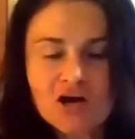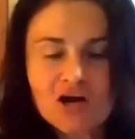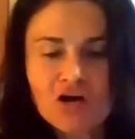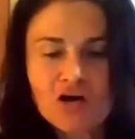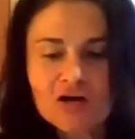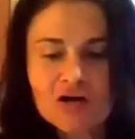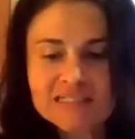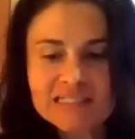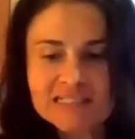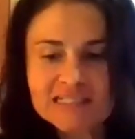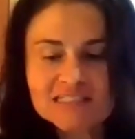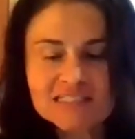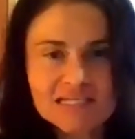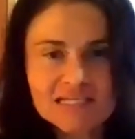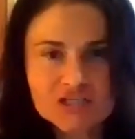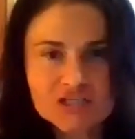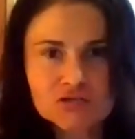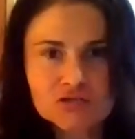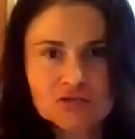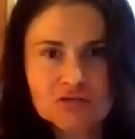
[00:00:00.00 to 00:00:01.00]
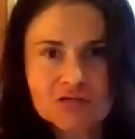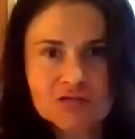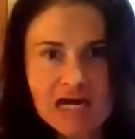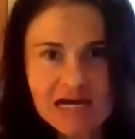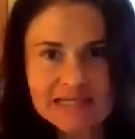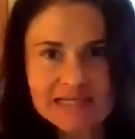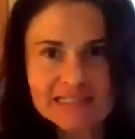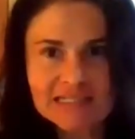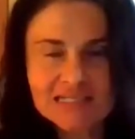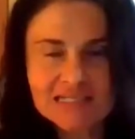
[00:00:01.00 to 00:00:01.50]
on intentional
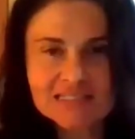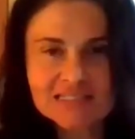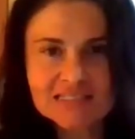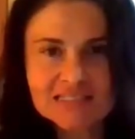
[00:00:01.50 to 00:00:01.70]
kindness,